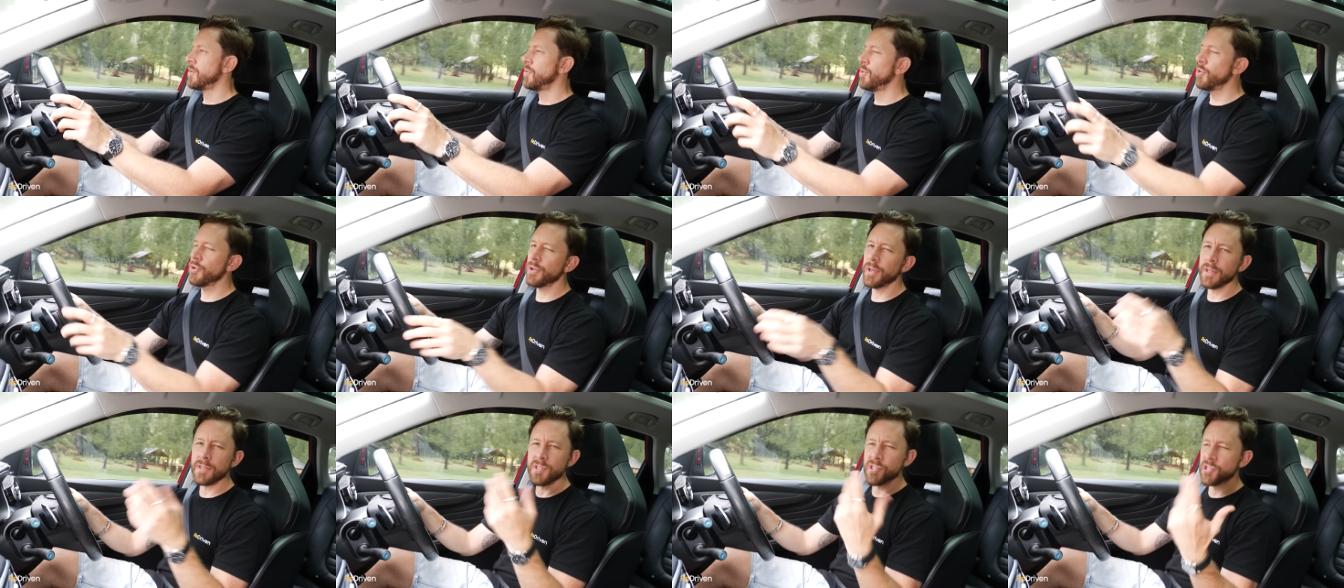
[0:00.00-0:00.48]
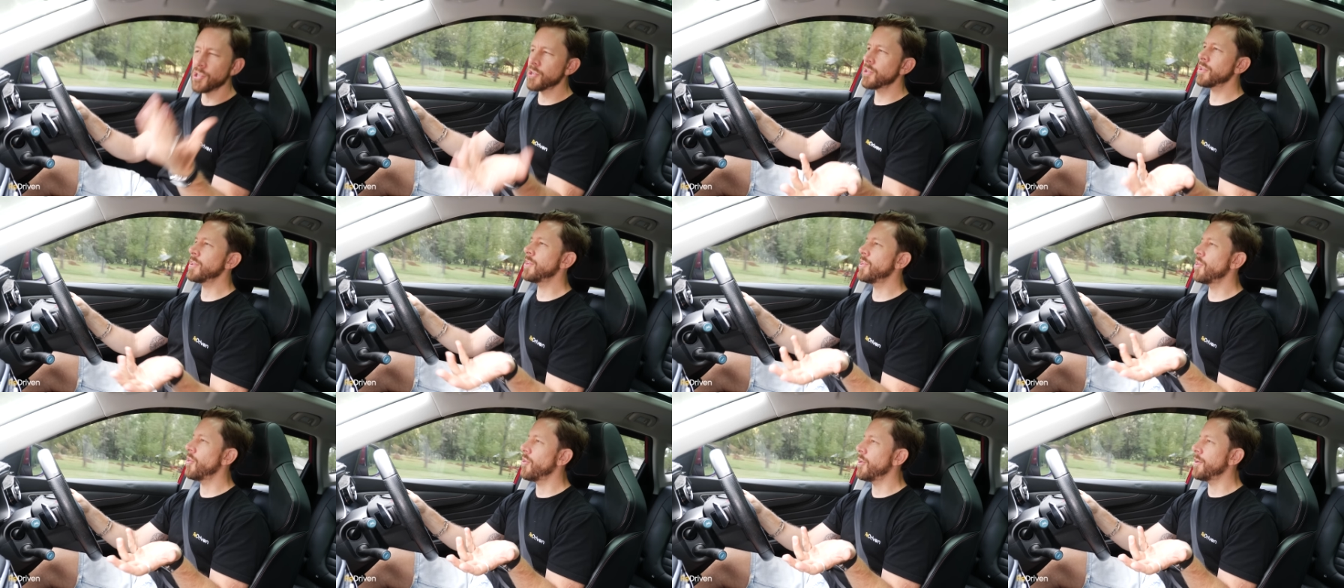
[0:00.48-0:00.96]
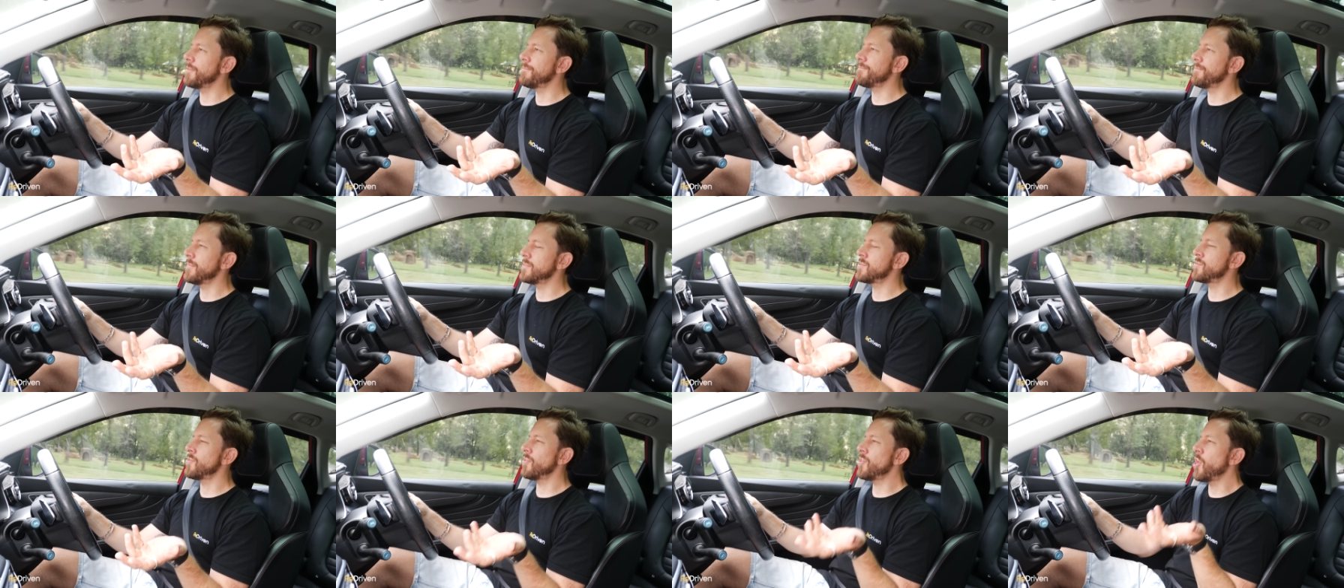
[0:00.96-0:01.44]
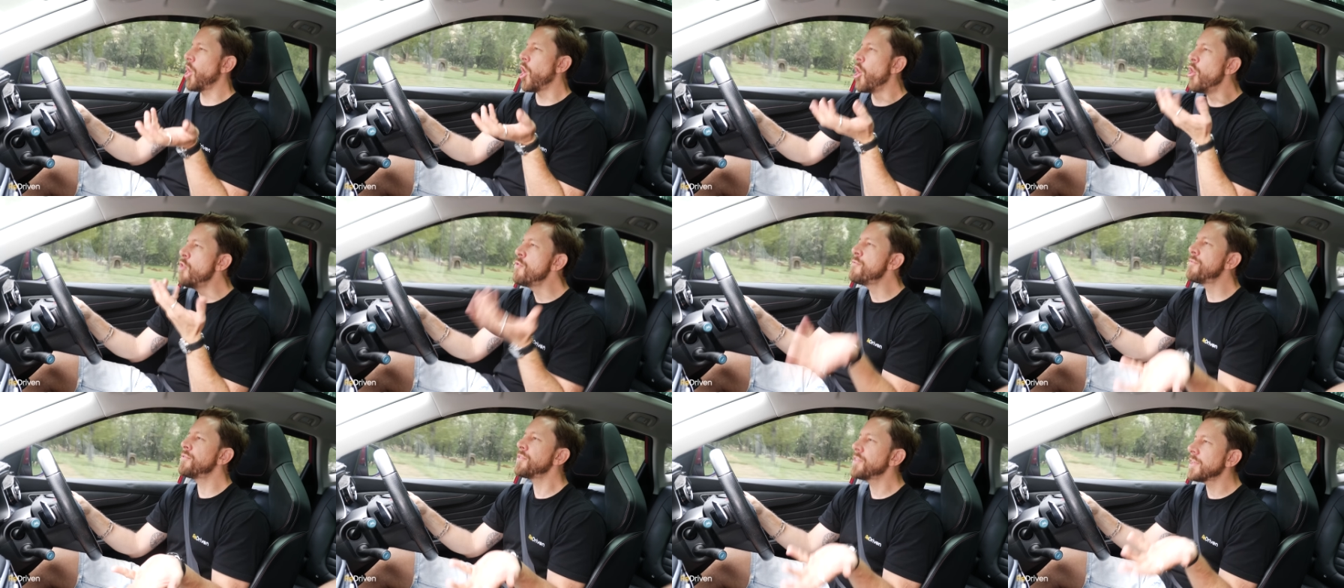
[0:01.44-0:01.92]
Look, it's certainly not, it's not
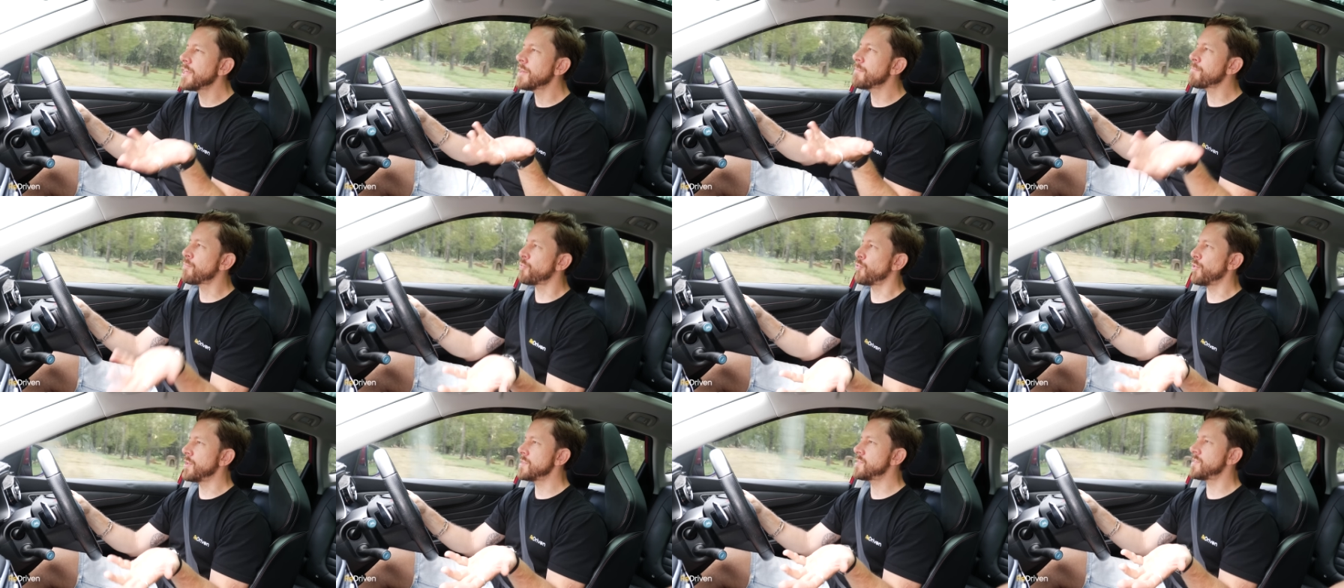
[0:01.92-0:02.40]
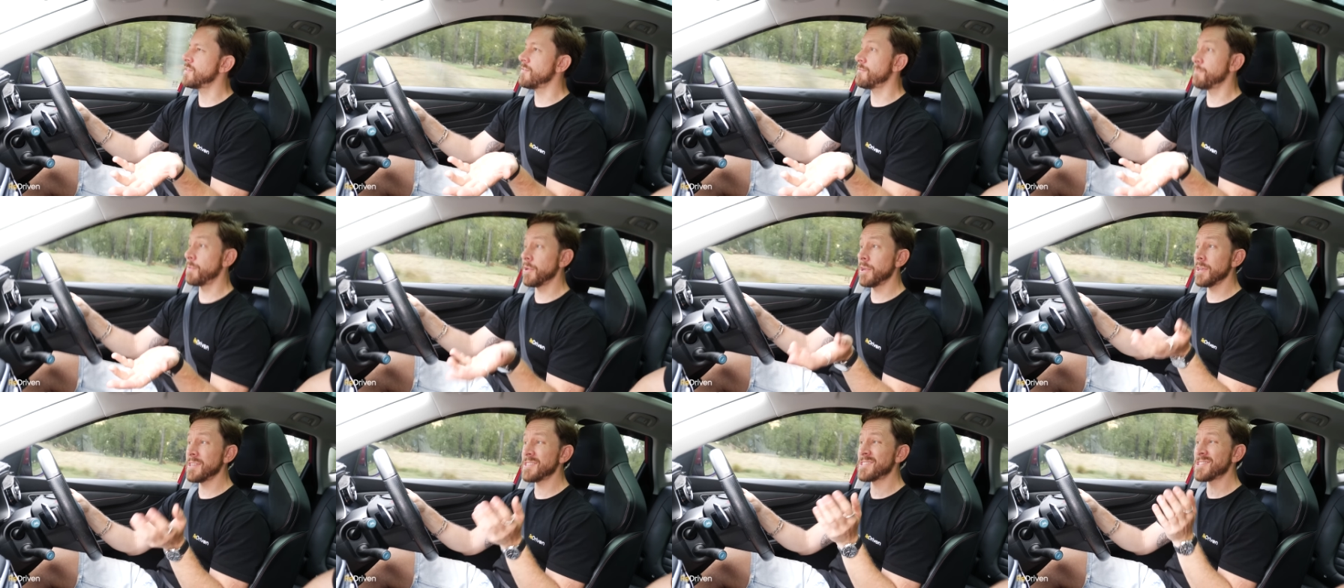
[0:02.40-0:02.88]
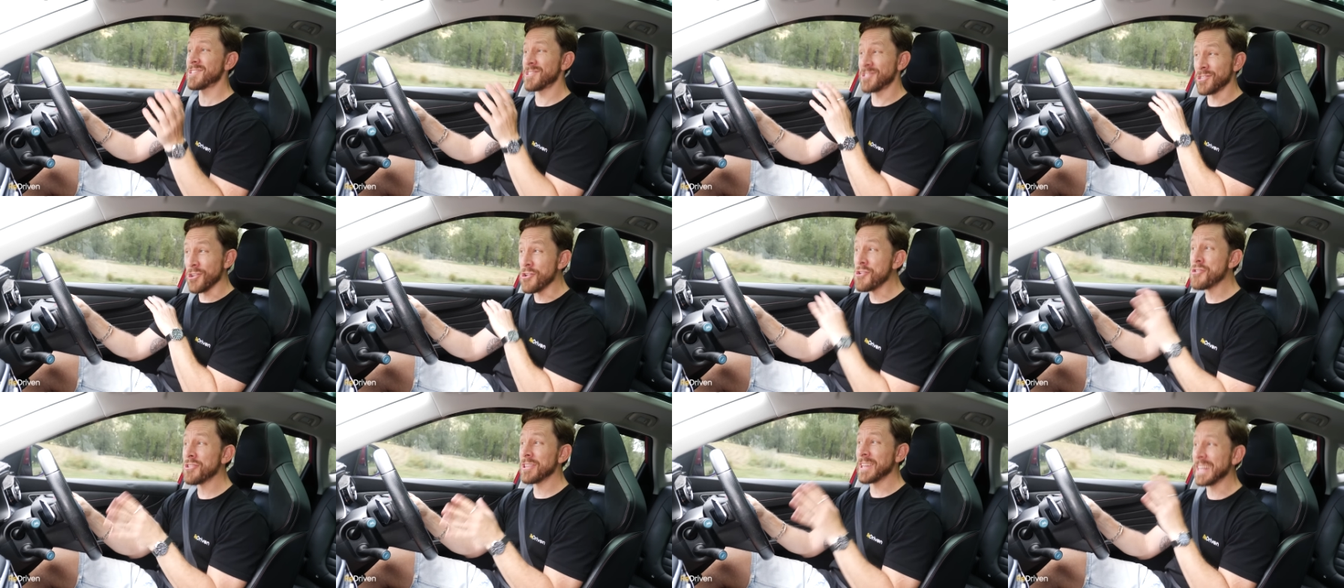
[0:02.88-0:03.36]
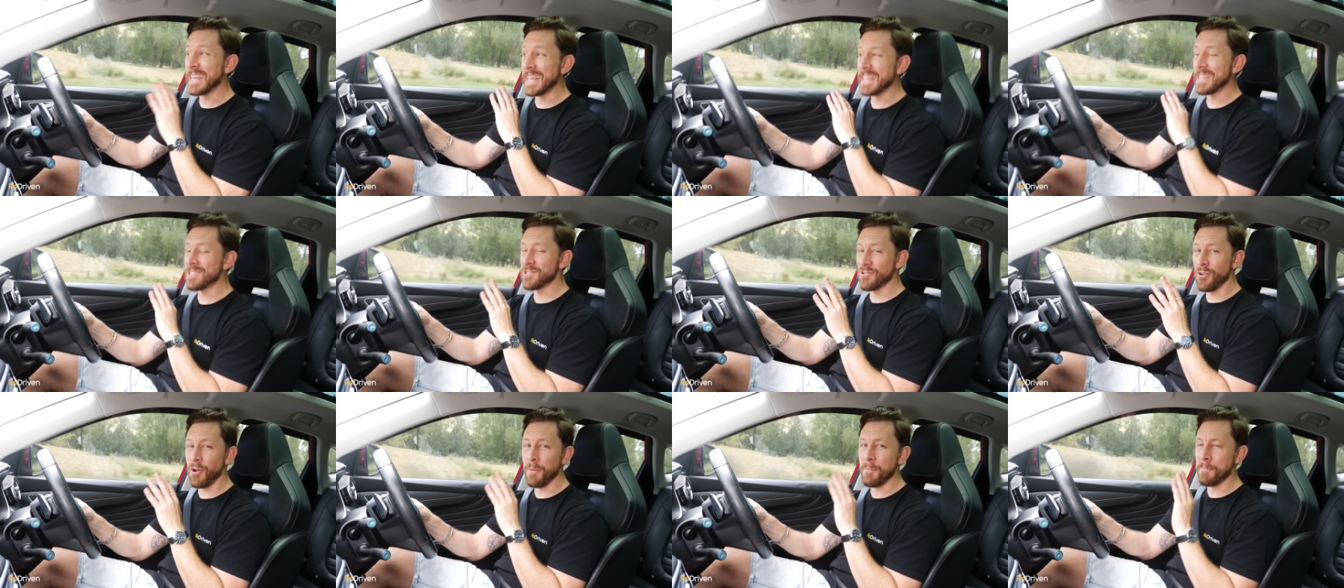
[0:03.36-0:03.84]
overly impressive, but it certainly
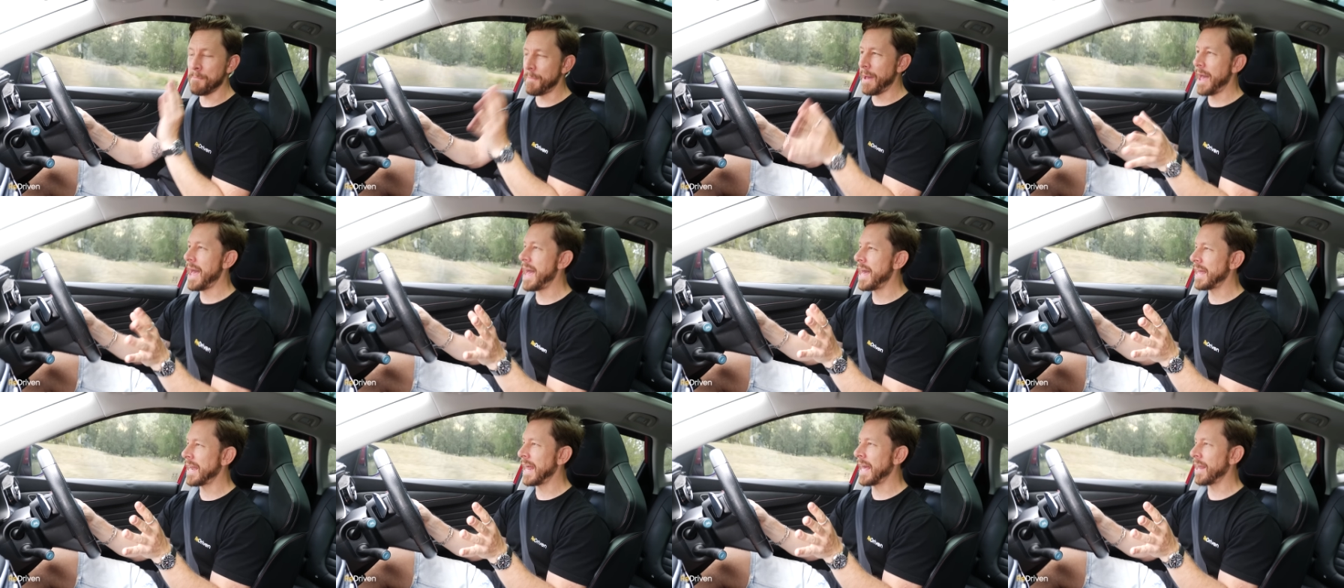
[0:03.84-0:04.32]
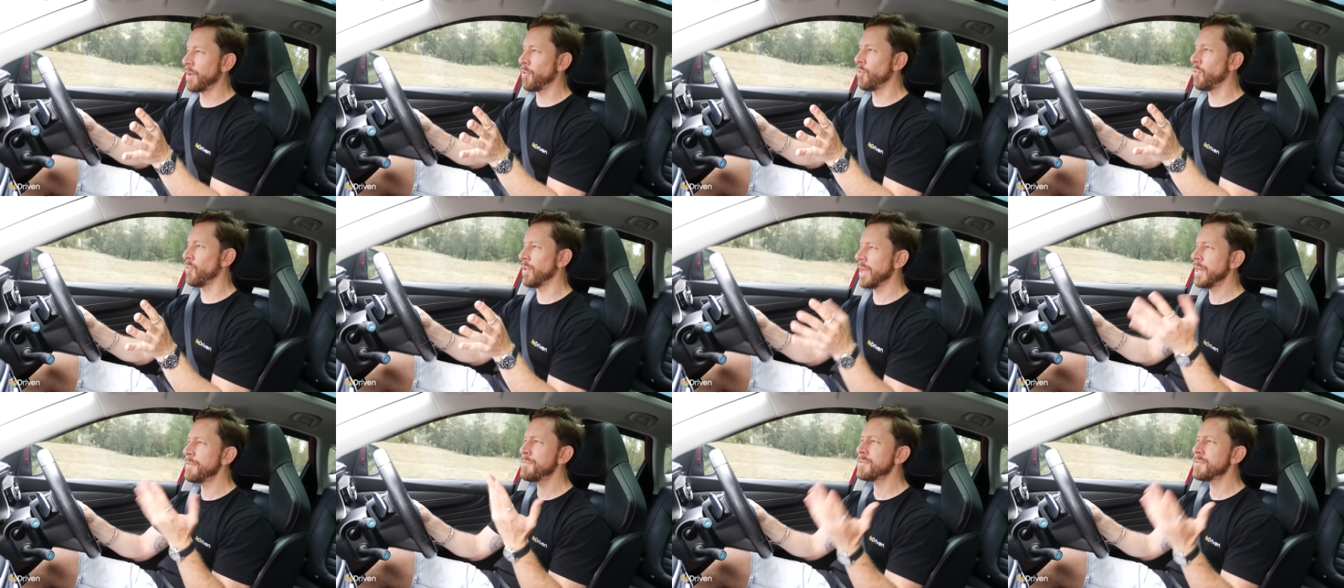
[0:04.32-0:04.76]
is not bad at all.